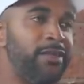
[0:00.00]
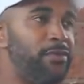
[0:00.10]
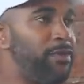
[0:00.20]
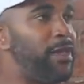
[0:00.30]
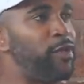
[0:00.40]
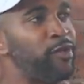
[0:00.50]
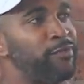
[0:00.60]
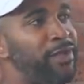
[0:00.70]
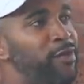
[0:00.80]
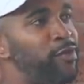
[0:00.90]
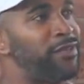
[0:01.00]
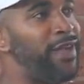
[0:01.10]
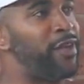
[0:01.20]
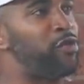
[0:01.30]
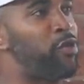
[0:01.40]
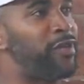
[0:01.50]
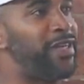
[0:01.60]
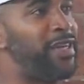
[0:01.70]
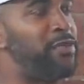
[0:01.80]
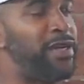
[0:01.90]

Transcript: but my little, my little stankers weren't there,